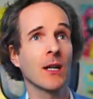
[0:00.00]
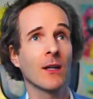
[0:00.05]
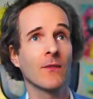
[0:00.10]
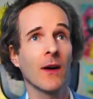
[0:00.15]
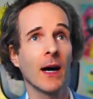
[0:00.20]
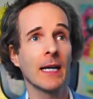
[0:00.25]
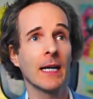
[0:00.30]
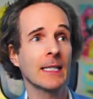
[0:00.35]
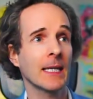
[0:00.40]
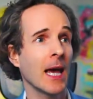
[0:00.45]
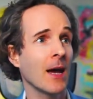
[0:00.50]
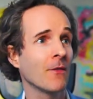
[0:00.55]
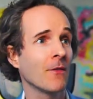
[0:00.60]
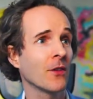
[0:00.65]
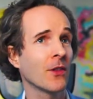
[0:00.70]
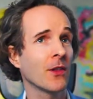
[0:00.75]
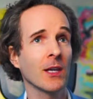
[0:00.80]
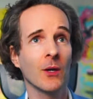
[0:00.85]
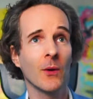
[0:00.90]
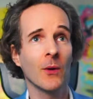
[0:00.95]
advice.
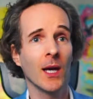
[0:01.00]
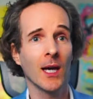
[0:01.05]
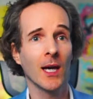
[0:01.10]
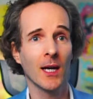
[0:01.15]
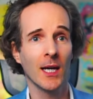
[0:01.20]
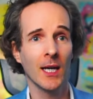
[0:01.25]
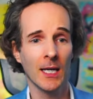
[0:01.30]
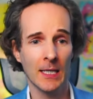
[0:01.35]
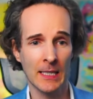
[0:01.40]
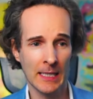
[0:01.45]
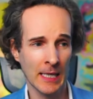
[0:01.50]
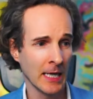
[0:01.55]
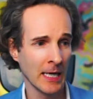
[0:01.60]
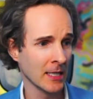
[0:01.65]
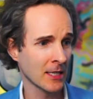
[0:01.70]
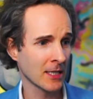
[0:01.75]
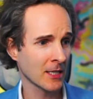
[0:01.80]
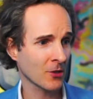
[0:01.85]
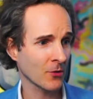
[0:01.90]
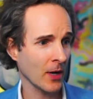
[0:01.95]
Everything you hear here is
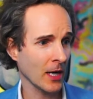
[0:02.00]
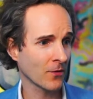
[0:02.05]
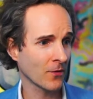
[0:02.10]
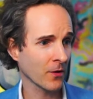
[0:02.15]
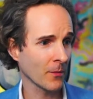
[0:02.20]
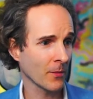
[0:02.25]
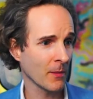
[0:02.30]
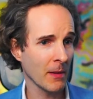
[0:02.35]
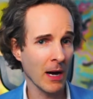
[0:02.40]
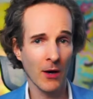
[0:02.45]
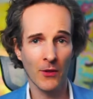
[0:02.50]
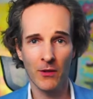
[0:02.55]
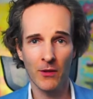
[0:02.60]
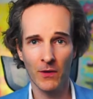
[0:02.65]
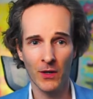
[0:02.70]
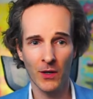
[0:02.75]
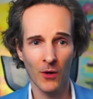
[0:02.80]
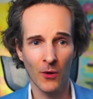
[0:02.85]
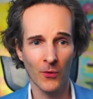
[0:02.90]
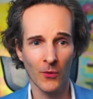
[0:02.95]
straight from the mouth of
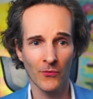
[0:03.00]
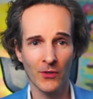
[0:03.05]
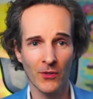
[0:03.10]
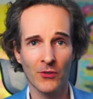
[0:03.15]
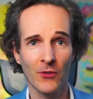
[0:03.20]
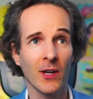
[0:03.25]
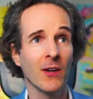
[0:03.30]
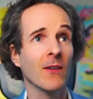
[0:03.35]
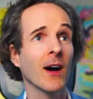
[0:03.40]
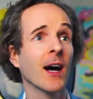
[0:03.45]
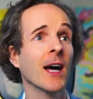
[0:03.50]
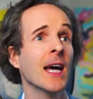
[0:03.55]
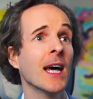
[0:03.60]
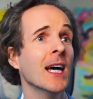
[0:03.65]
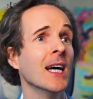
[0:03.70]
a golden retriever.